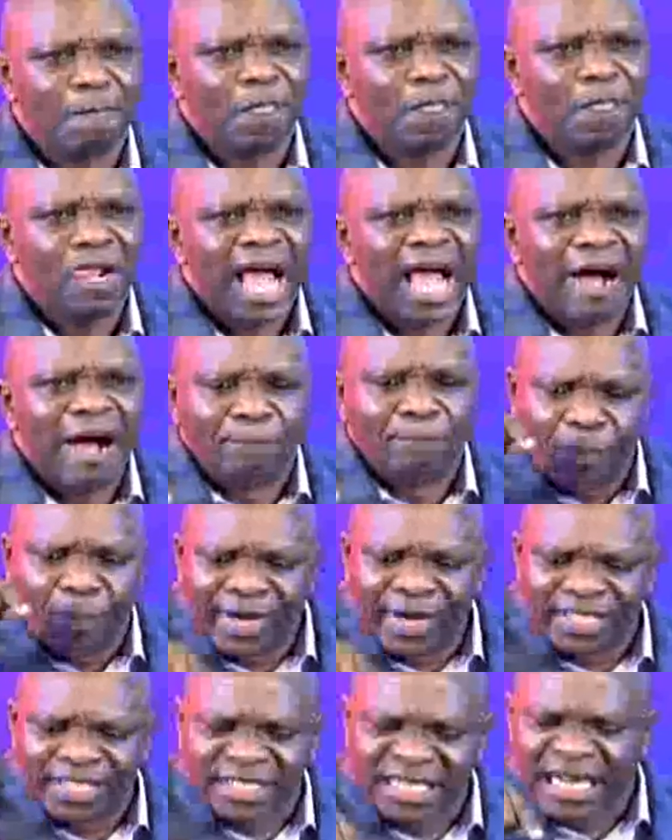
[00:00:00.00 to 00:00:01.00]
I'm
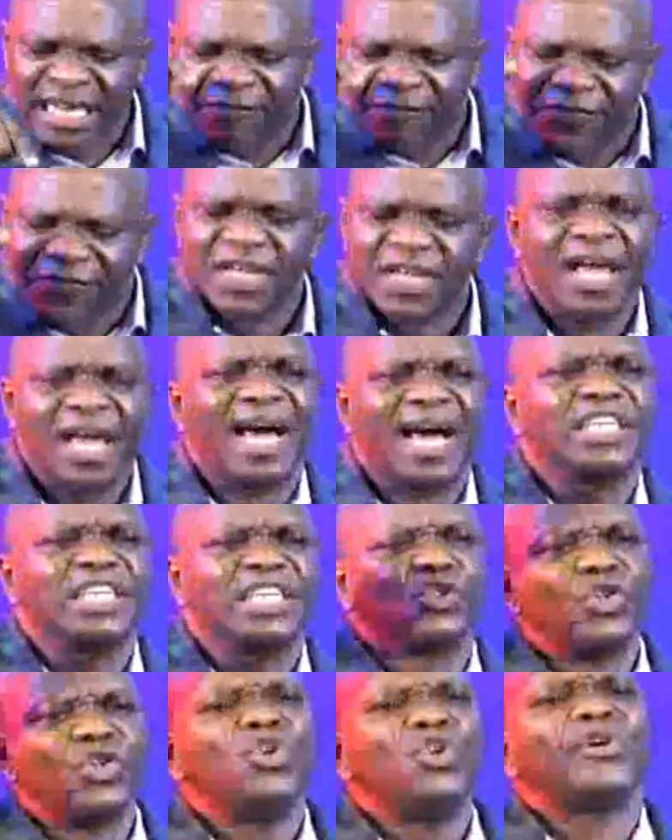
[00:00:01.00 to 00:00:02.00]
pointing a finger
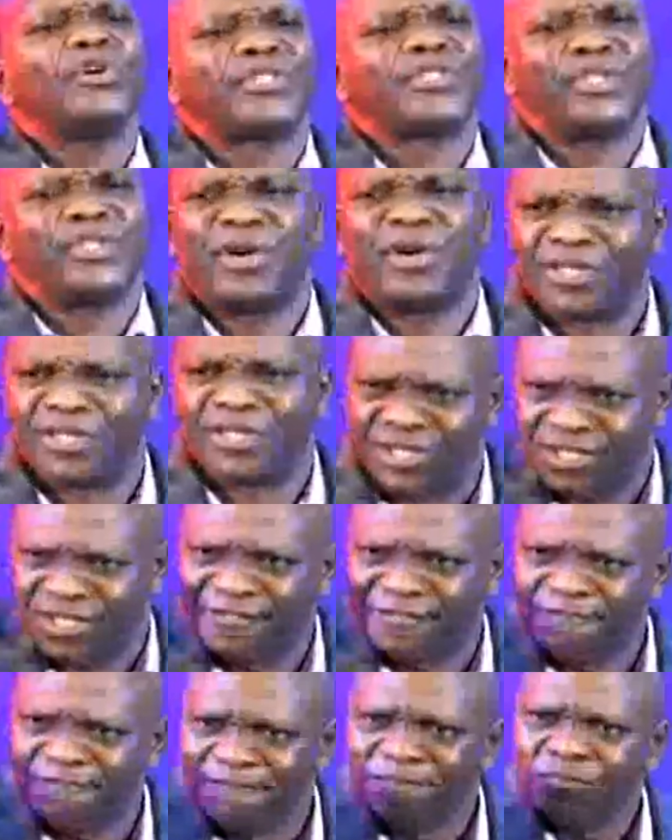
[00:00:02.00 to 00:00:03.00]
to your source.
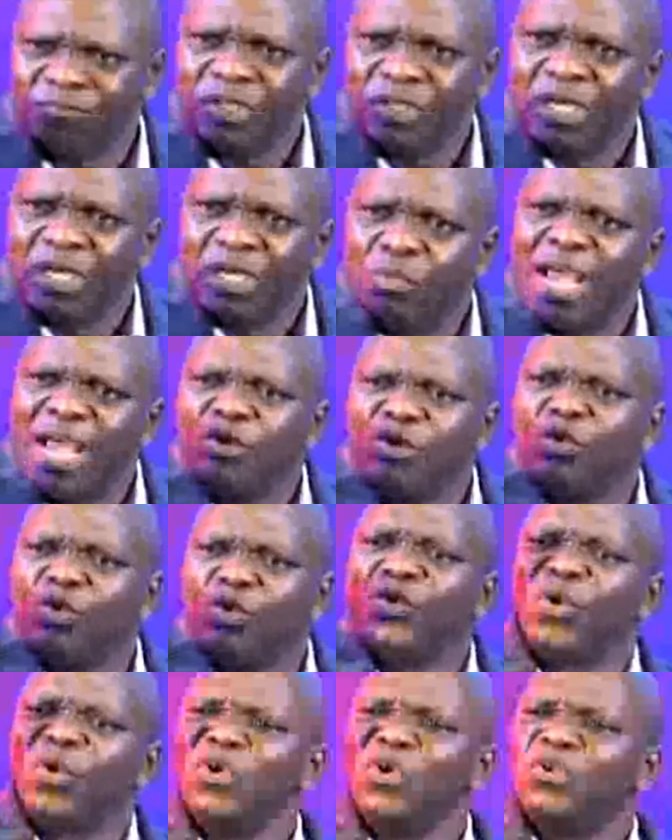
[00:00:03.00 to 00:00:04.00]
When you
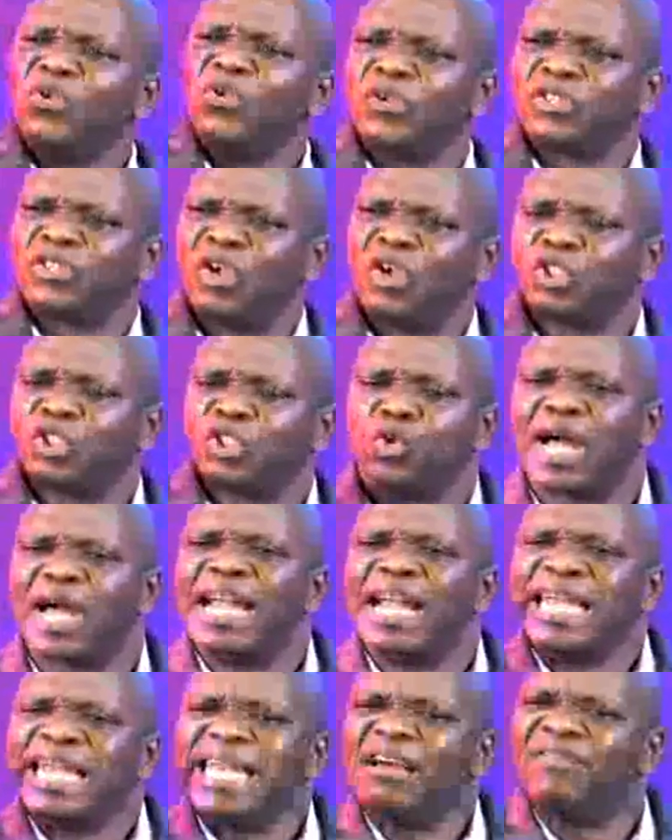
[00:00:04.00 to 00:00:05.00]
know your source, you
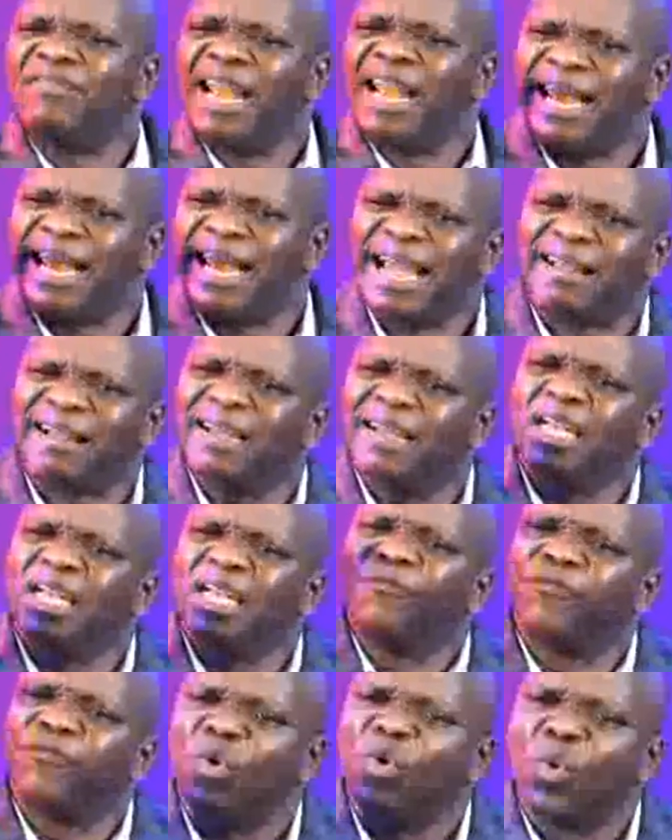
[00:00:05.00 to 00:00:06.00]
can never lack the
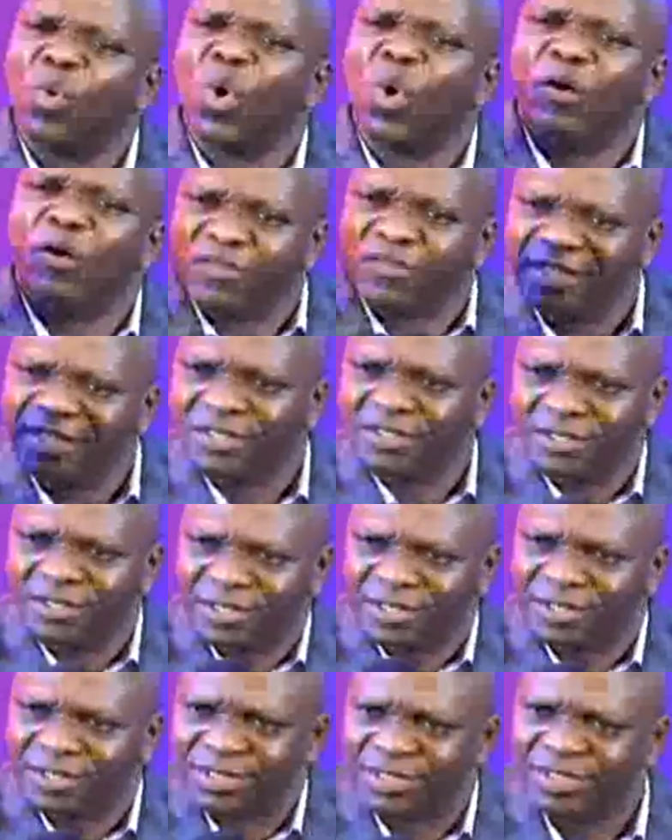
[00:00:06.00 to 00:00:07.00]
flow of
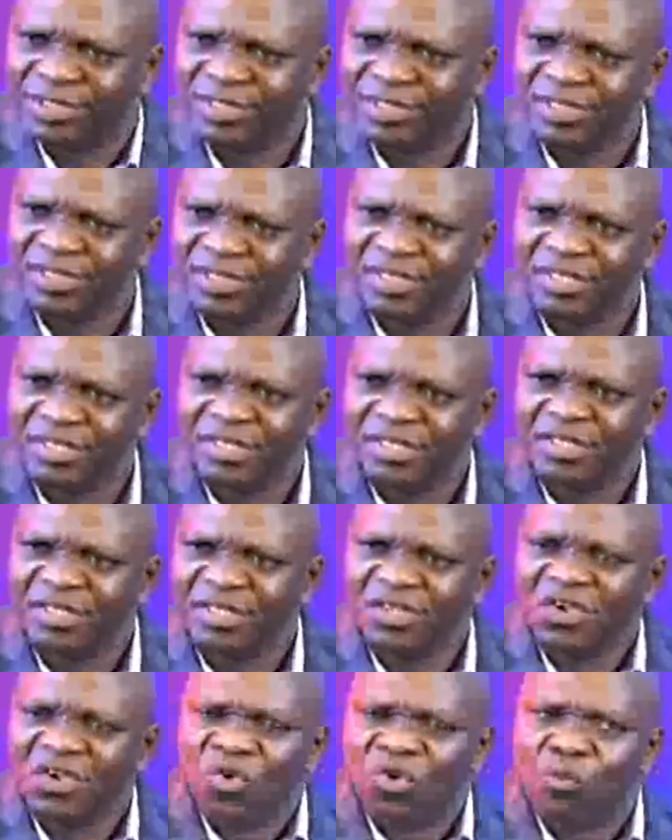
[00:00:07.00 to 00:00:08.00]
resources.
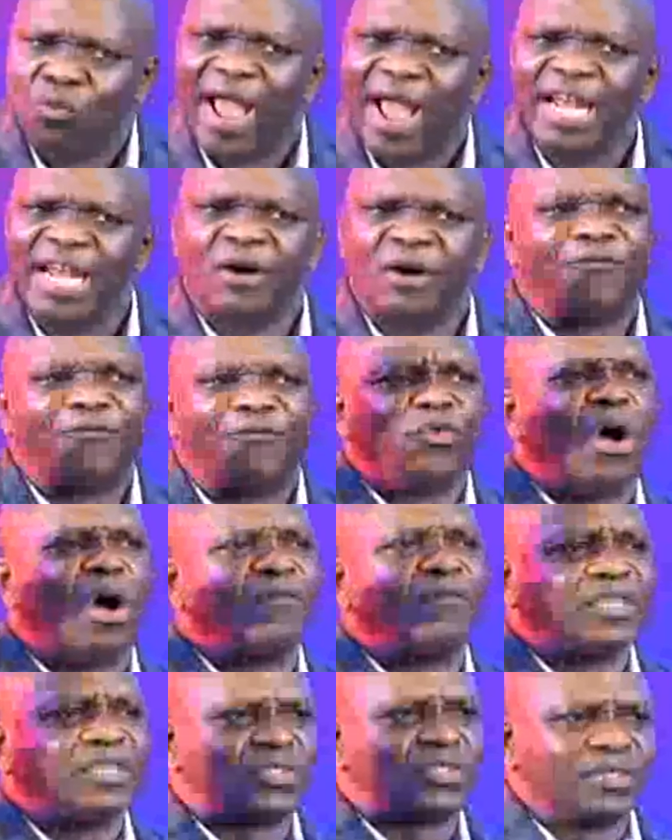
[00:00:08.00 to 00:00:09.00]
When the flow of
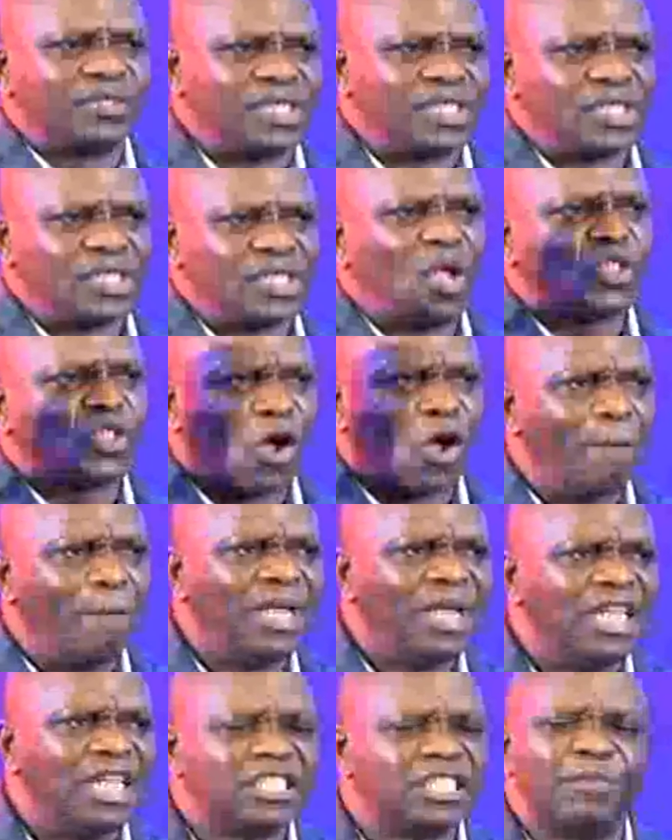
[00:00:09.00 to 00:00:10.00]
resources is not coming,
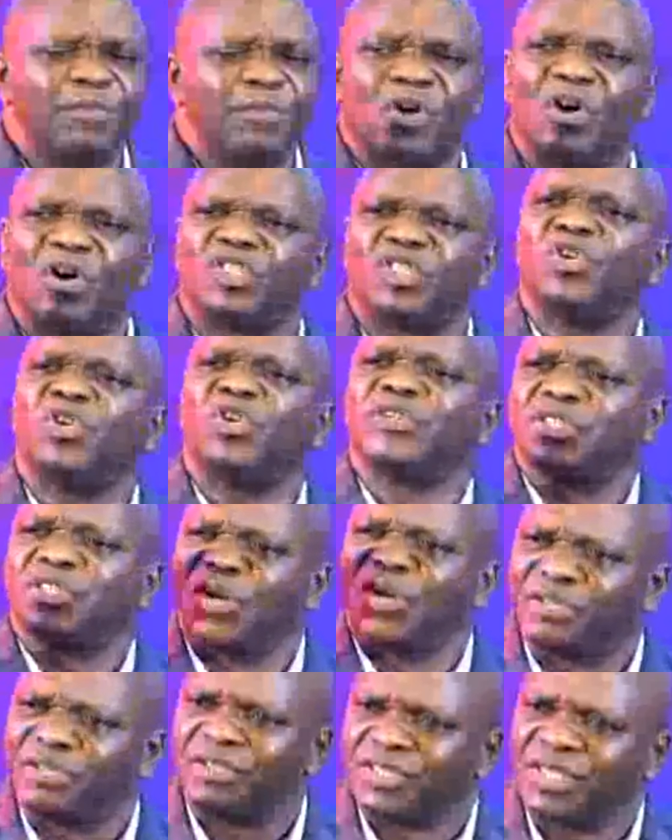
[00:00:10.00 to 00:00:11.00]
it's because your
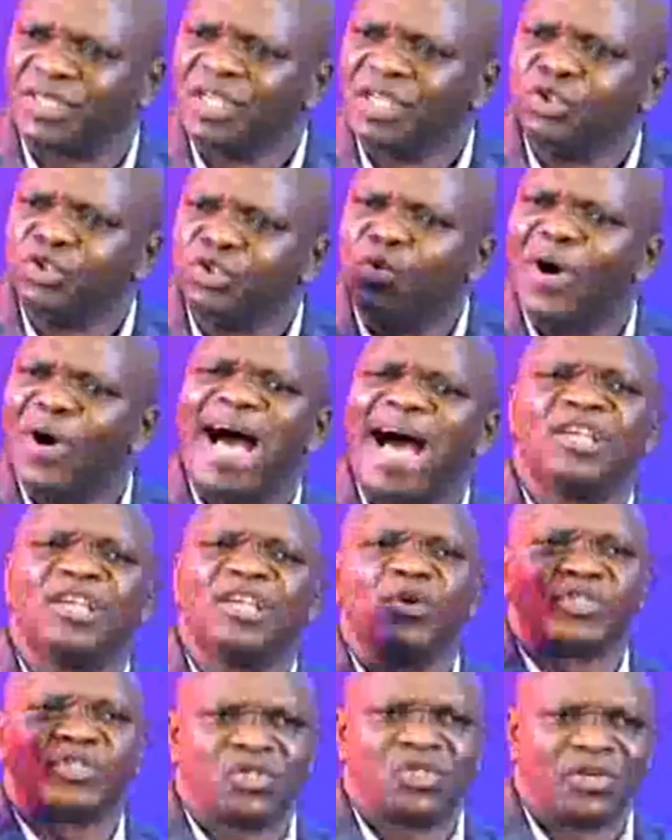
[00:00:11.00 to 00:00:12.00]
source, you and your
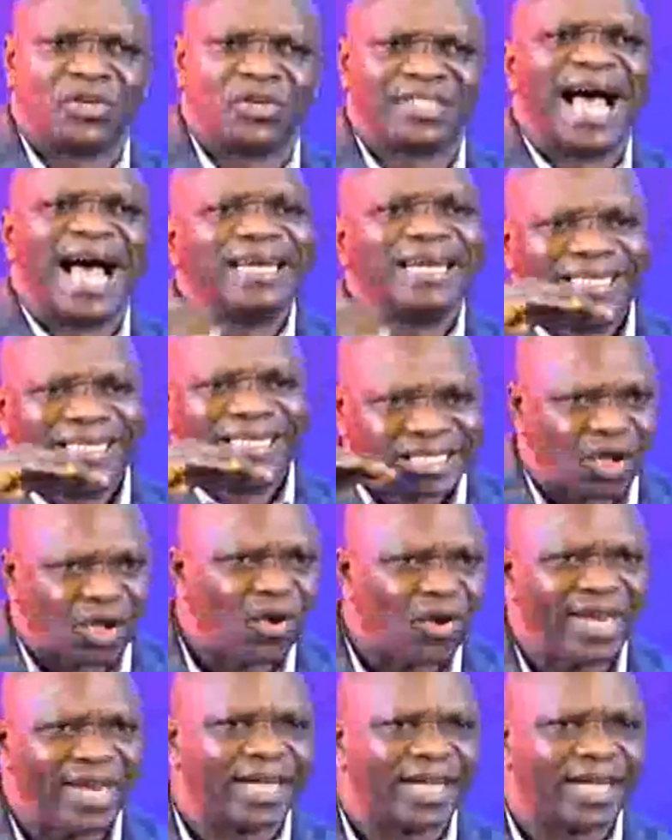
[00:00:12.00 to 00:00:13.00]
source, are
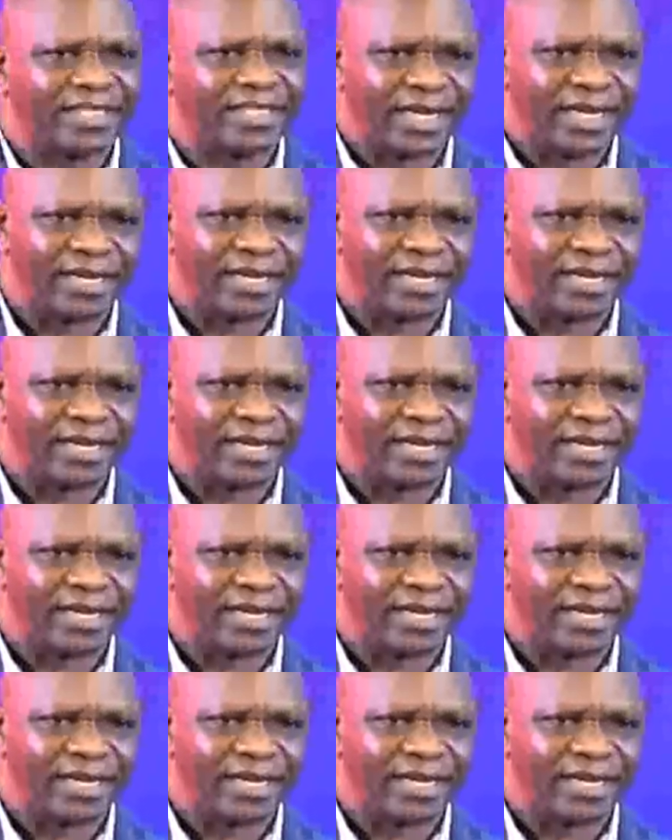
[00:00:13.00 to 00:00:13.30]
disconnected.